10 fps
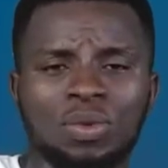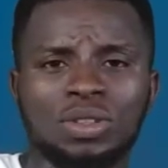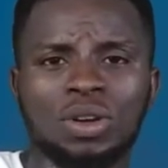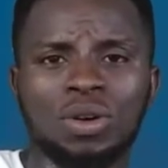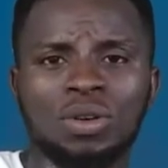
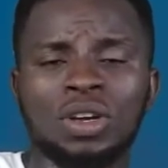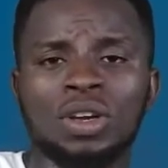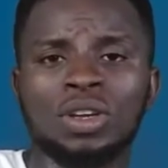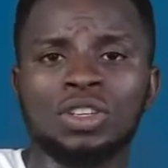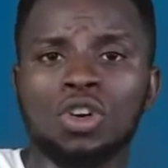what's it called?
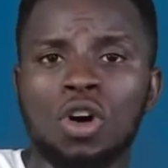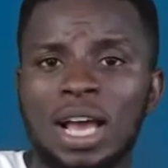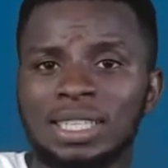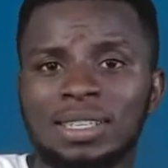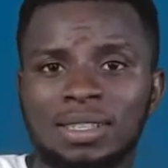Your
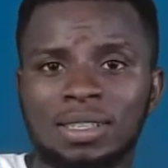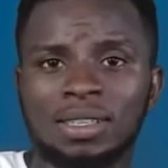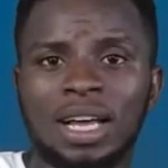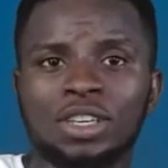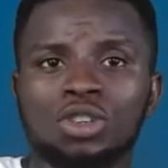
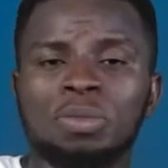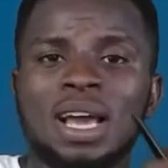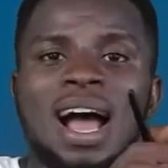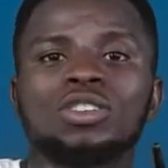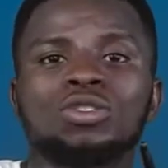SSC, that you'll
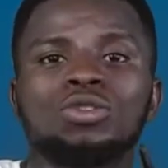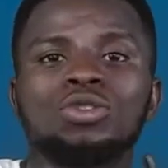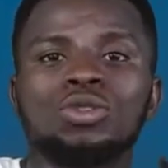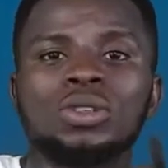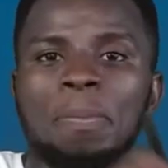be asked to
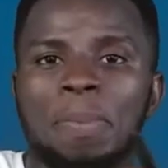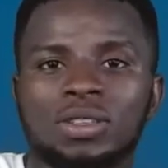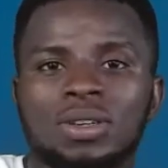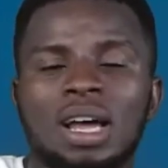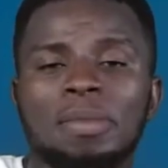use a
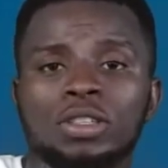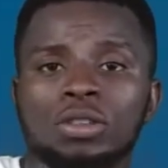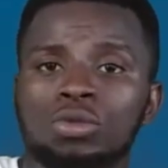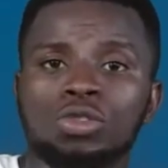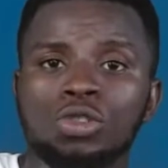particular
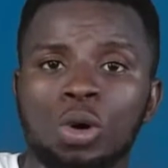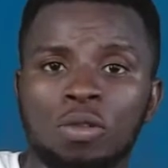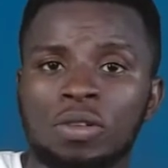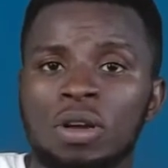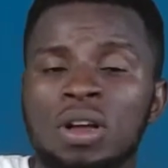method to
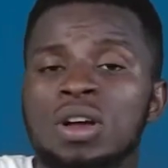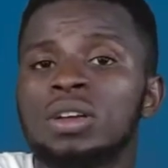solve.